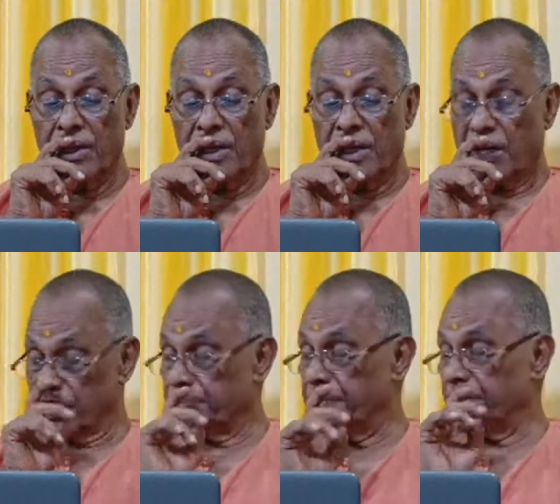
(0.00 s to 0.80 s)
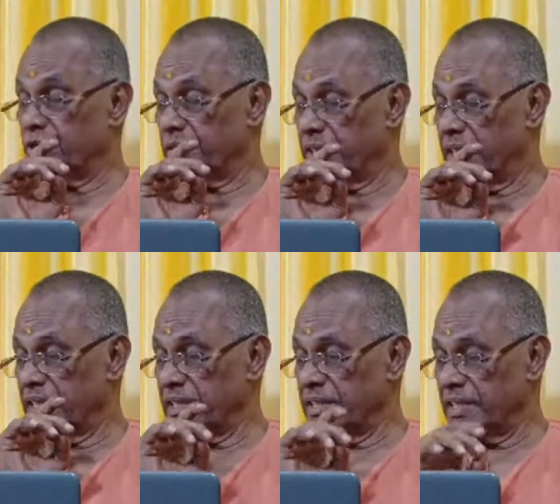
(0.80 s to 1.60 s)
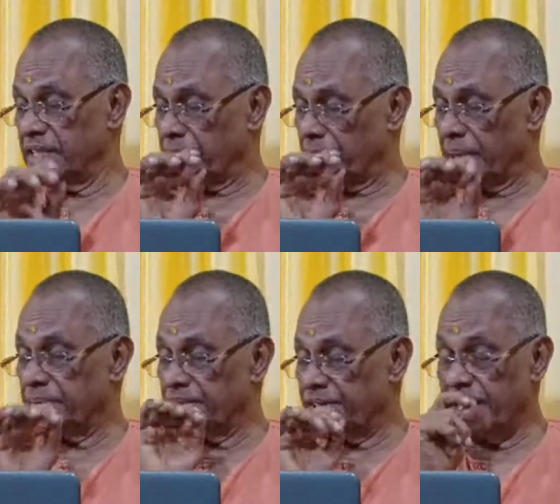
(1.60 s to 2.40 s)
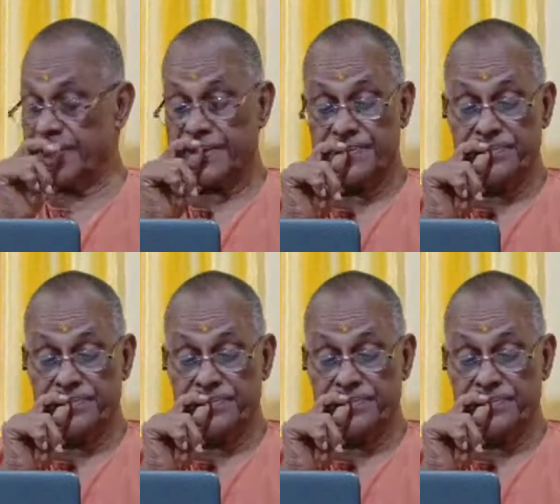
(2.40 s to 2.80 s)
Of the spiritual journey, this is the primary stage.